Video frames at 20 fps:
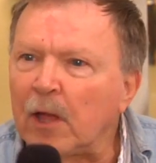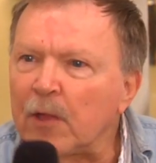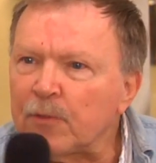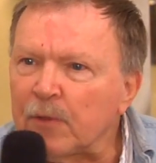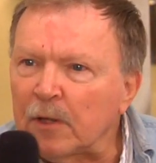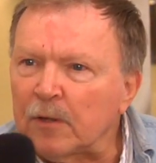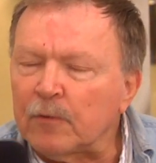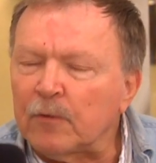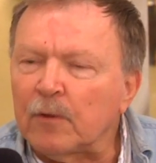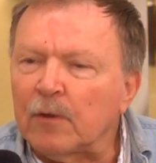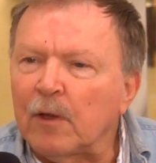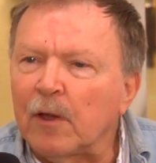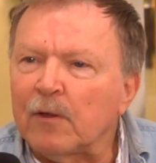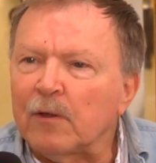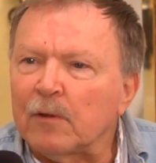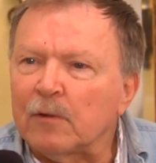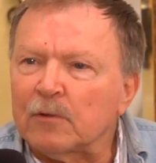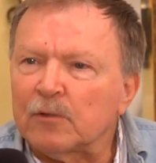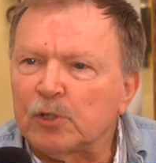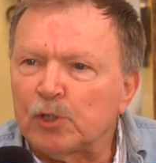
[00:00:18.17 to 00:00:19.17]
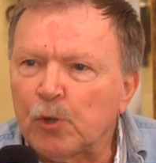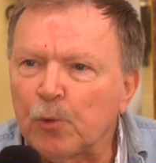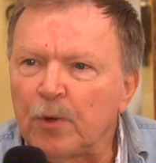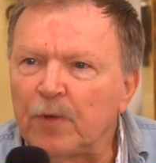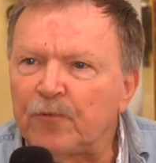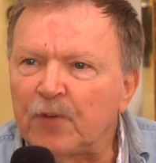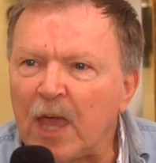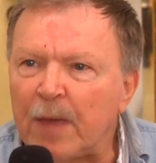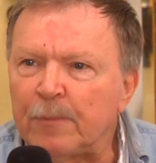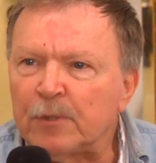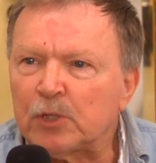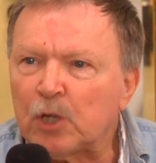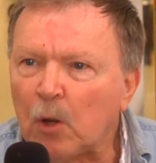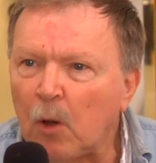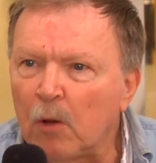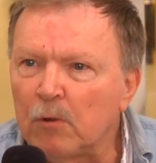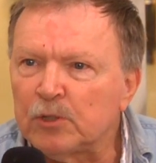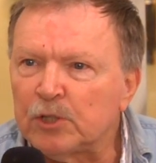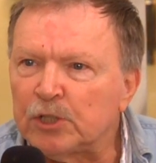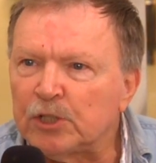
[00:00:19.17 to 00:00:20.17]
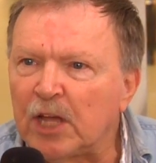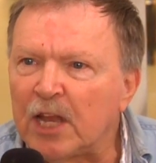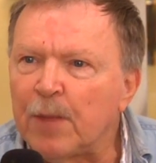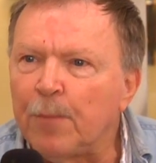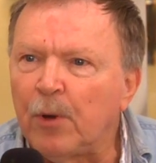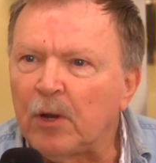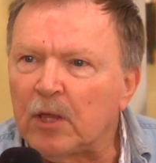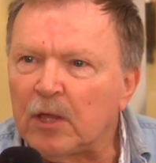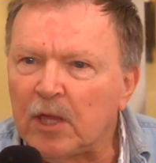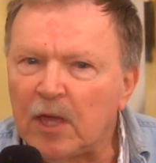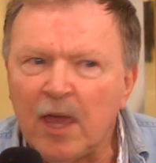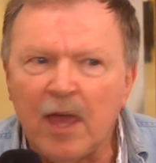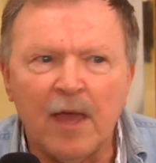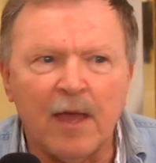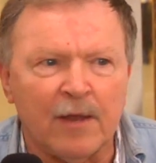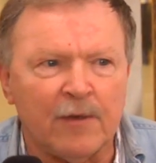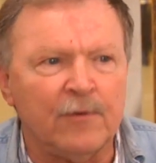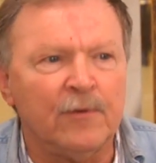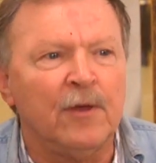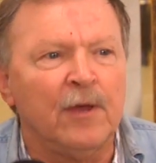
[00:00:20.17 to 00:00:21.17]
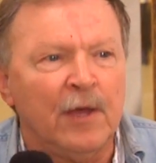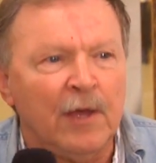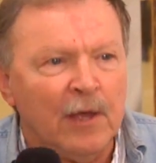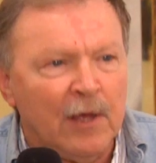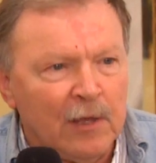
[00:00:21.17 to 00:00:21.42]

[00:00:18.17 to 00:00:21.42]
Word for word: I think uh, Cherif came as close as anybody can